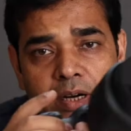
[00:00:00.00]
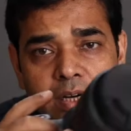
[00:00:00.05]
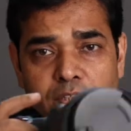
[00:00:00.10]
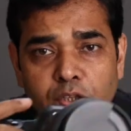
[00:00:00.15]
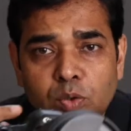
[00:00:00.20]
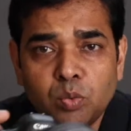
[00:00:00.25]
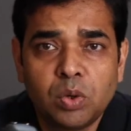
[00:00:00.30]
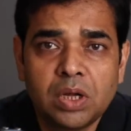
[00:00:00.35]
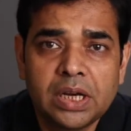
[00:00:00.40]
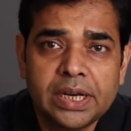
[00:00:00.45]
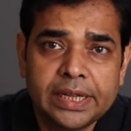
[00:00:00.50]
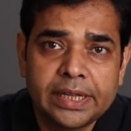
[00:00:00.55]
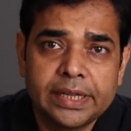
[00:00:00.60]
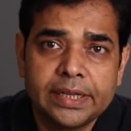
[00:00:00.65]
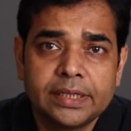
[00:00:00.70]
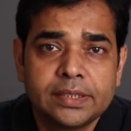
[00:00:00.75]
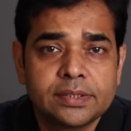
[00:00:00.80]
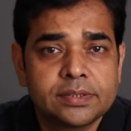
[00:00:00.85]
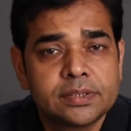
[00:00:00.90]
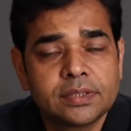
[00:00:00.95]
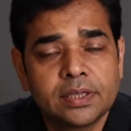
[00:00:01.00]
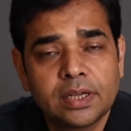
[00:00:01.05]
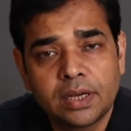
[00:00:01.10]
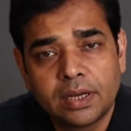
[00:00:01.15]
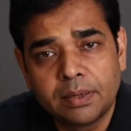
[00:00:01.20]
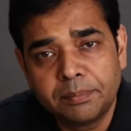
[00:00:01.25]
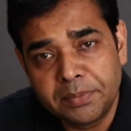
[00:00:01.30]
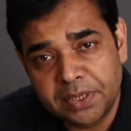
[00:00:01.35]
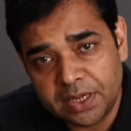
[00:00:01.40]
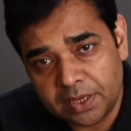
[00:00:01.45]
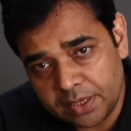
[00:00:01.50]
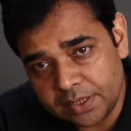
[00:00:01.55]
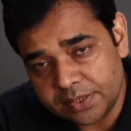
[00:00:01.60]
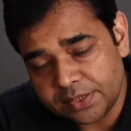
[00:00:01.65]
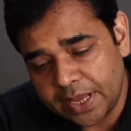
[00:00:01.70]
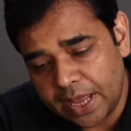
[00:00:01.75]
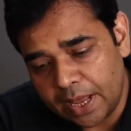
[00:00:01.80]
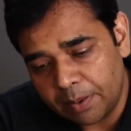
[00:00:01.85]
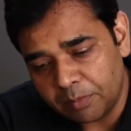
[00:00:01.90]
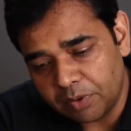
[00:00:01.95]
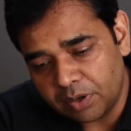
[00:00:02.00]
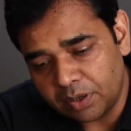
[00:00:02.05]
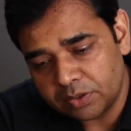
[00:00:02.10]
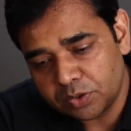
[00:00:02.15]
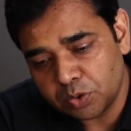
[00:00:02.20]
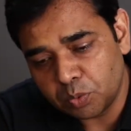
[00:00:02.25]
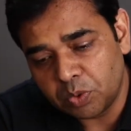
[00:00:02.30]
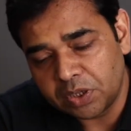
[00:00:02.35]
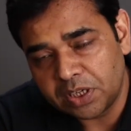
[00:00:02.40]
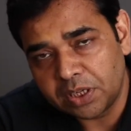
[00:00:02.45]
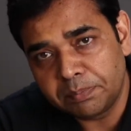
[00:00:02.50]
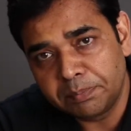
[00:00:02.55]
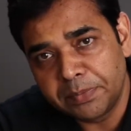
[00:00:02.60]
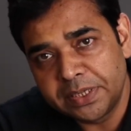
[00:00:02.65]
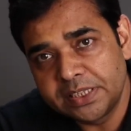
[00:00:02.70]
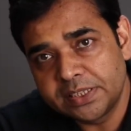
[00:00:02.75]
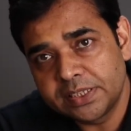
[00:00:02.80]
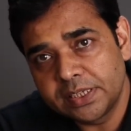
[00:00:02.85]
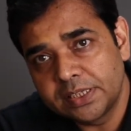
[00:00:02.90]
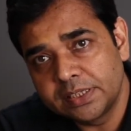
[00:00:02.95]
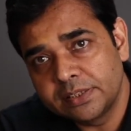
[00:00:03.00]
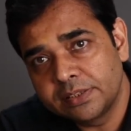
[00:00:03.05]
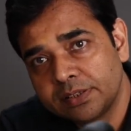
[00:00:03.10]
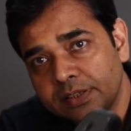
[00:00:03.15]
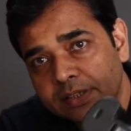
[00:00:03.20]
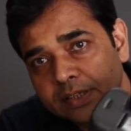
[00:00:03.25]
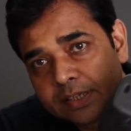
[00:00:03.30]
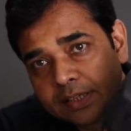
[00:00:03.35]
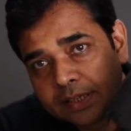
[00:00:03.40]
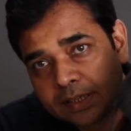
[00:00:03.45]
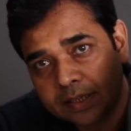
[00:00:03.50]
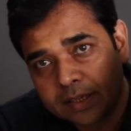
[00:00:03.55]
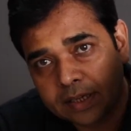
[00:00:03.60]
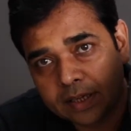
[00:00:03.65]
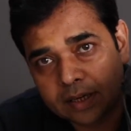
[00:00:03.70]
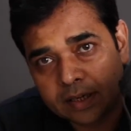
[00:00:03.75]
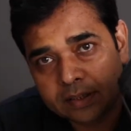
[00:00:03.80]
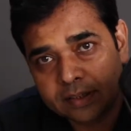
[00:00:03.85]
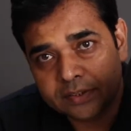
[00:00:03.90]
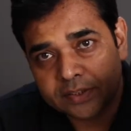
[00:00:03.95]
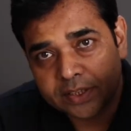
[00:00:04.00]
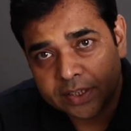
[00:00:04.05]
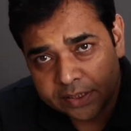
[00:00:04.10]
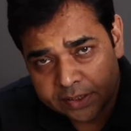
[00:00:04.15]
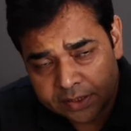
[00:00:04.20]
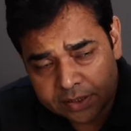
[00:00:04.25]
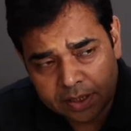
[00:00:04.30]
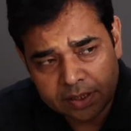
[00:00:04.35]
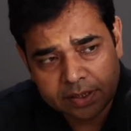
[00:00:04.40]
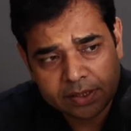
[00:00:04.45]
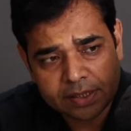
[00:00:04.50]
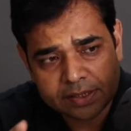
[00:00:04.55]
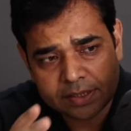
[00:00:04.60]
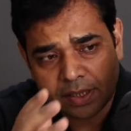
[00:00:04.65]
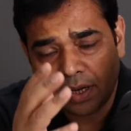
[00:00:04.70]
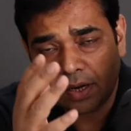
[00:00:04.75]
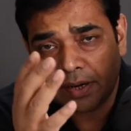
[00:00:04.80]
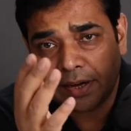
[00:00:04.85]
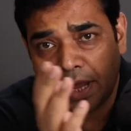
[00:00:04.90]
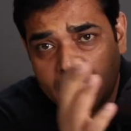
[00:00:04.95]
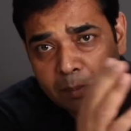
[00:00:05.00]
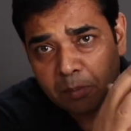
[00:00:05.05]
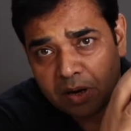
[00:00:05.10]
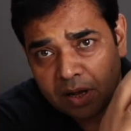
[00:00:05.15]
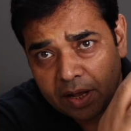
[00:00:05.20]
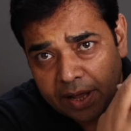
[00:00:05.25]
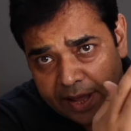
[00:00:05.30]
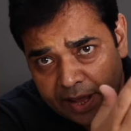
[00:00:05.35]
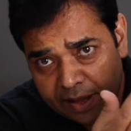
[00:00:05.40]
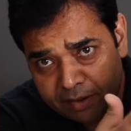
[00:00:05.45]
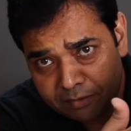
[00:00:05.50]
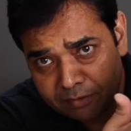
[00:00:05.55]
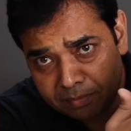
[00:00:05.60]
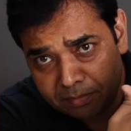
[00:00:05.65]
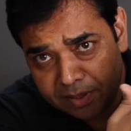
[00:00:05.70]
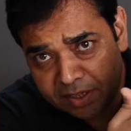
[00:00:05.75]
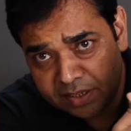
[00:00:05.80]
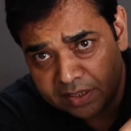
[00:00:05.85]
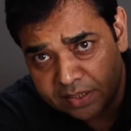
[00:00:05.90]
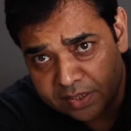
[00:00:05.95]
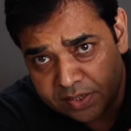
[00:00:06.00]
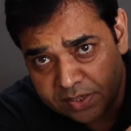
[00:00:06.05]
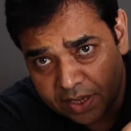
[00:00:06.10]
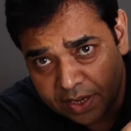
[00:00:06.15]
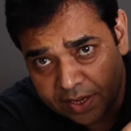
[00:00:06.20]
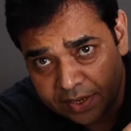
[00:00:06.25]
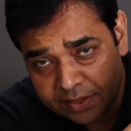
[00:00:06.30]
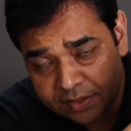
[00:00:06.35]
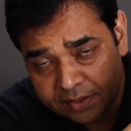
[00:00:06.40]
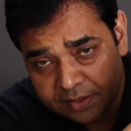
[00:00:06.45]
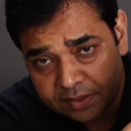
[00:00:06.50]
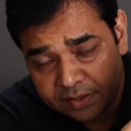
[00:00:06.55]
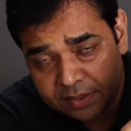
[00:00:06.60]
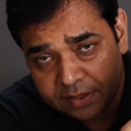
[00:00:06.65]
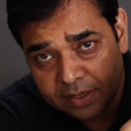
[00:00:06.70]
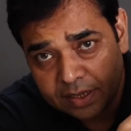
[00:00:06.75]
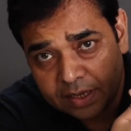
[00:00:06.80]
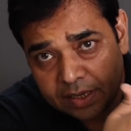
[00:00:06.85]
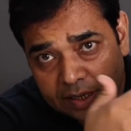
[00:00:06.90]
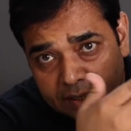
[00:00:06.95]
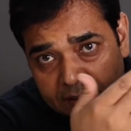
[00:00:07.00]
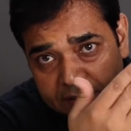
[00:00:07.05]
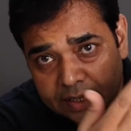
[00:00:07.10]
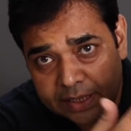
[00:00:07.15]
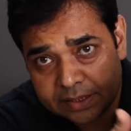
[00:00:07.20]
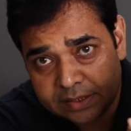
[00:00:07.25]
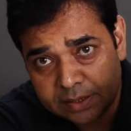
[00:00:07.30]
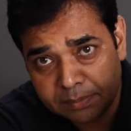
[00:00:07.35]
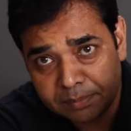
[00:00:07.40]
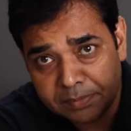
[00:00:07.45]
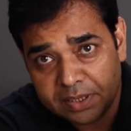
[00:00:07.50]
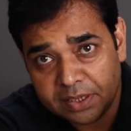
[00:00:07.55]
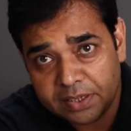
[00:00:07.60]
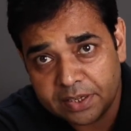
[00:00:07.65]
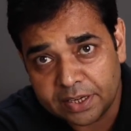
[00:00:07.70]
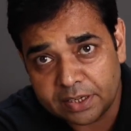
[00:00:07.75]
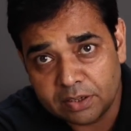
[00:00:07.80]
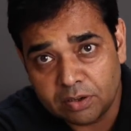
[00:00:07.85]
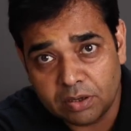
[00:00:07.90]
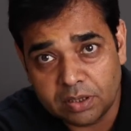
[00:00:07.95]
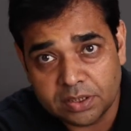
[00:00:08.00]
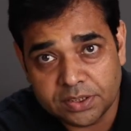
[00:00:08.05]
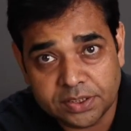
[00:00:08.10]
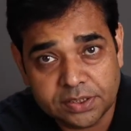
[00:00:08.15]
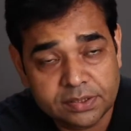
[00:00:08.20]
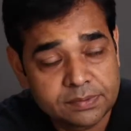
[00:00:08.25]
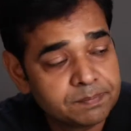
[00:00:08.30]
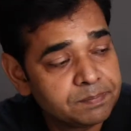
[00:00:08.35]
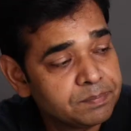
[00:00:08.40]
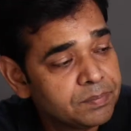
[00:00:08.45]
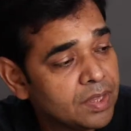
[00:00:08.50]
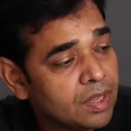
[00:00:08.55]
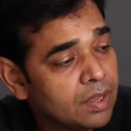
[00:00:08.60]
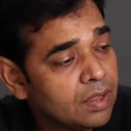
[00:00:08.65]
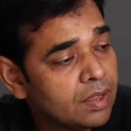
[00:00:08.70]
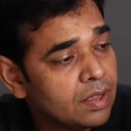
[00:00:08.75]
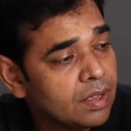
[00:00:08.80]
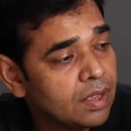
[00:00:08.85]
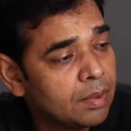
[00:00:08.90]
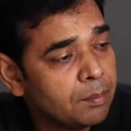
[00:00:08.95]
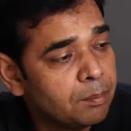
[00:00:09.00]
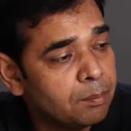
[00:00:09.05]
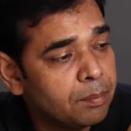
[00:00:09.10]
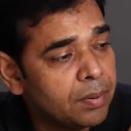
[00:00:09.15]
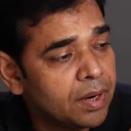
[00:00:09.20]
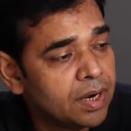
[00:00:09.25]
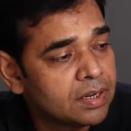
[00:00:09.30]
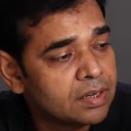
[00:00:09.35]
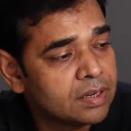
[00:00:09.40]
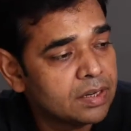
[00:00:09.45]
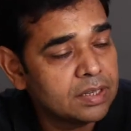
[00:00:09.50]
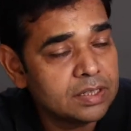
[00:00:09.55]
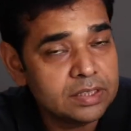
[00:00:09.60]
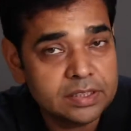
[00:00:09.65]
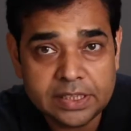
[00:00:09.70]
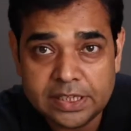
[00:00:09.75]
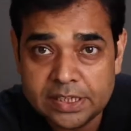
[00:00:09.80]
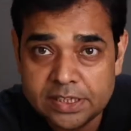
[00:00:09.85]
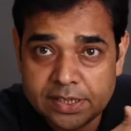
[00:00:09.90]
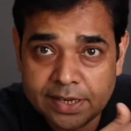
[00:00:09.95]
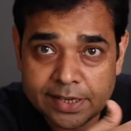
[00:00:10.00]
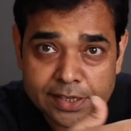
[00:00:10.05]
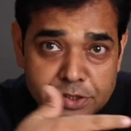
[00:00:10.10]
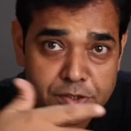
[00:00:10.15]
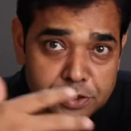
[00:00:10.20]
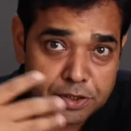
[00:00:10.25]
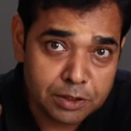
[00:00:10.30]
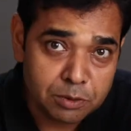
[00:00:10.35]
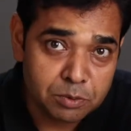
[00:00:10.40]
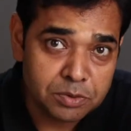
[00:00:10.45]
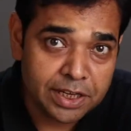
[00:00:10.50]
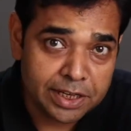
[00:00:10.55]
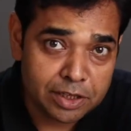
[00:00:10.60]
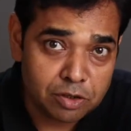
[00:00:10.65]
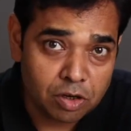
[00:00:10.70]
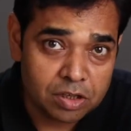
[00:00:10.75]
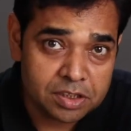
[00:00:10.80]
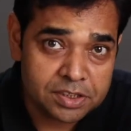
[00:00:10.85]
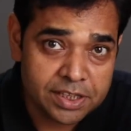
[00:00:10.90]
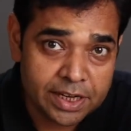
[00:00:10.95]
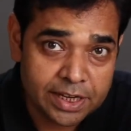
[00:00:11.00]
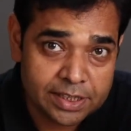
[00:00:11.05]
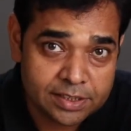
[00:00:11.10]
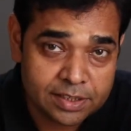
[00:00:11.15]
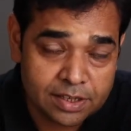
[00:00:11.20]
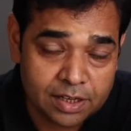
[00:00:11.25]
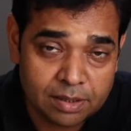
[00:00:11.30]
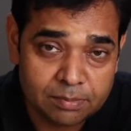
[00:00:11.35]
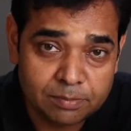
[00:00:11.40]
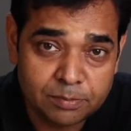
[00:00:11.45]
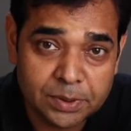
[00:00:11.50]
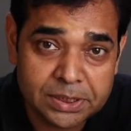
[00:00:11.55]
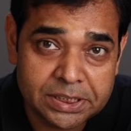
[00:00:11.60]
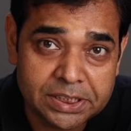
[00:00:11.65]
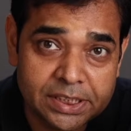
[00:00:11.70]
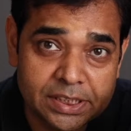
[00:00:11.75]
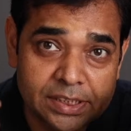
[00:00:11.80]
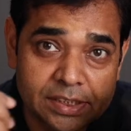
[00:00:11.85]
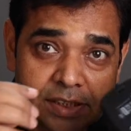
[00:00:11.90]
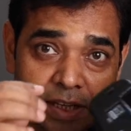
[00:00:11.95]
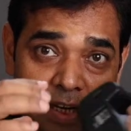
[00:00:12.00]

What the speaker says: other one is mirrorless camera. So what it means is the traditional DSLR camera have mirror inside. That's a mirror technology. But these days new technology has come, which is